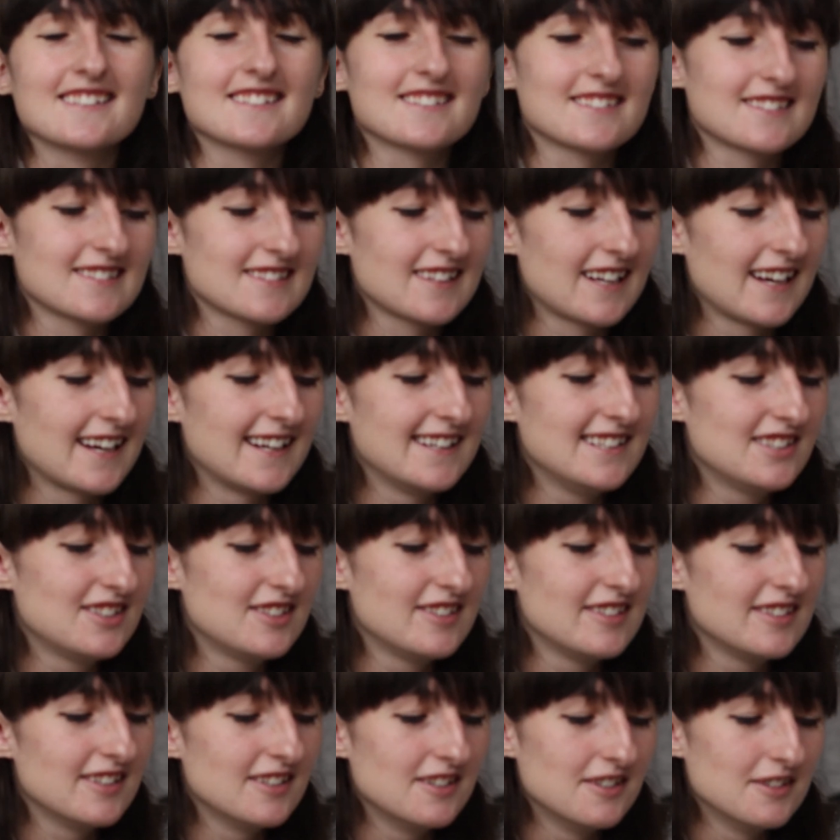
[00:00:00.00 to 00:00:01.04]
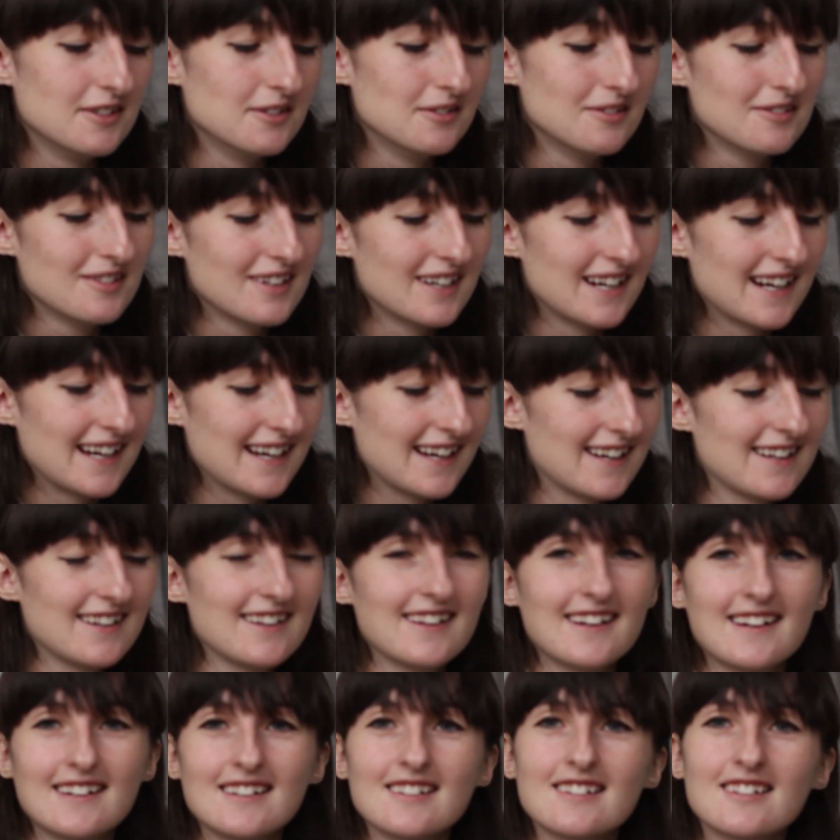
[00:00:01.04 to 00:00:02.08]
It's
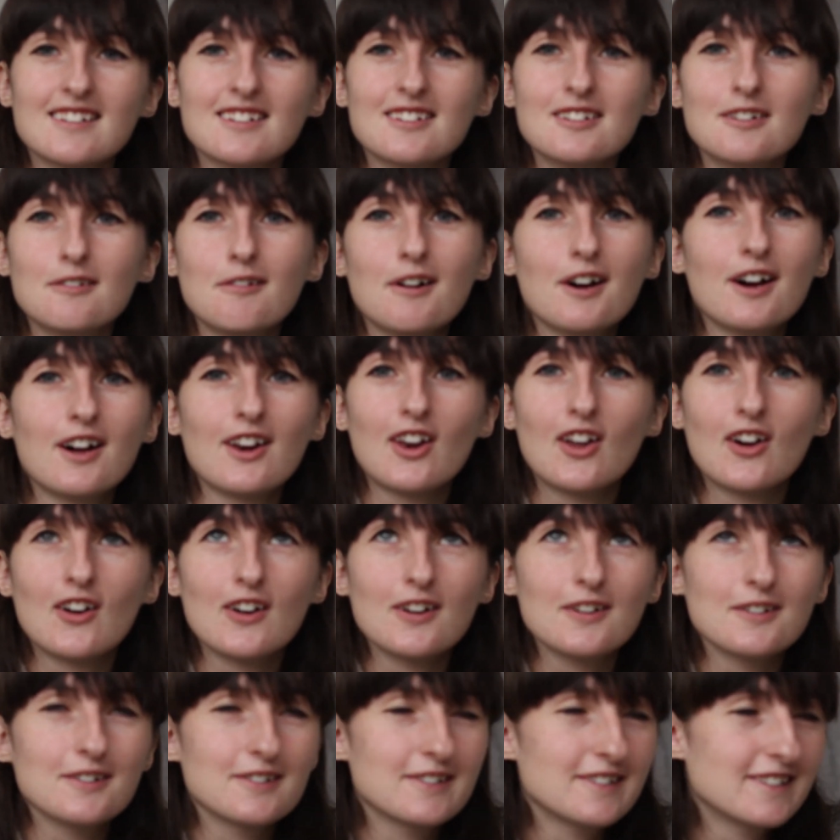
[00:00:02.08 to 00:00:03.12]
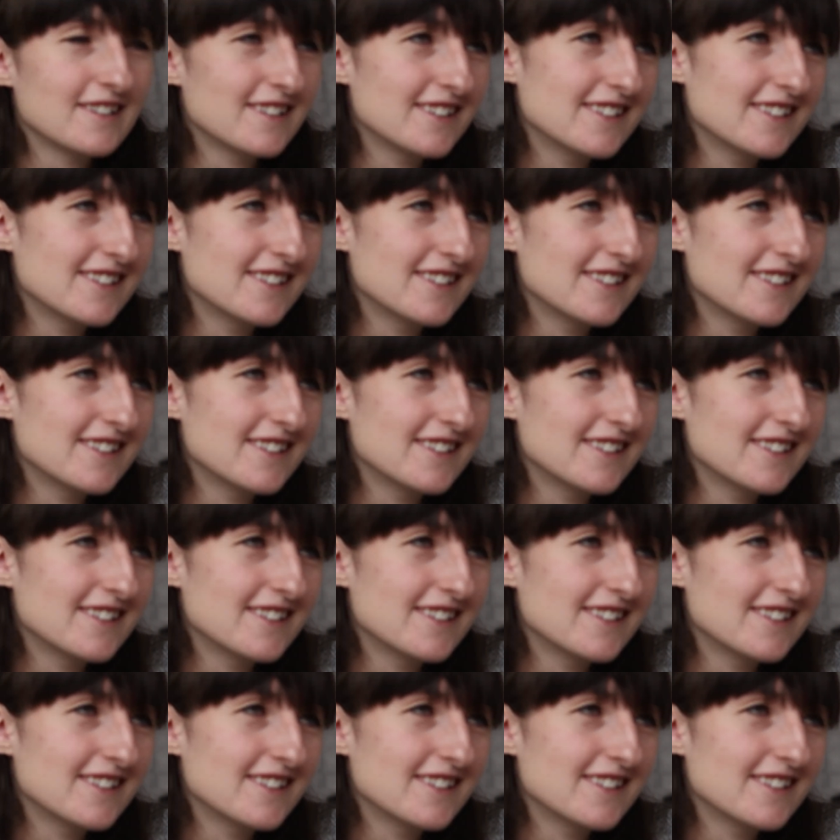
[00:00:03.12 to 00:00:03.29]
Hullo, hello,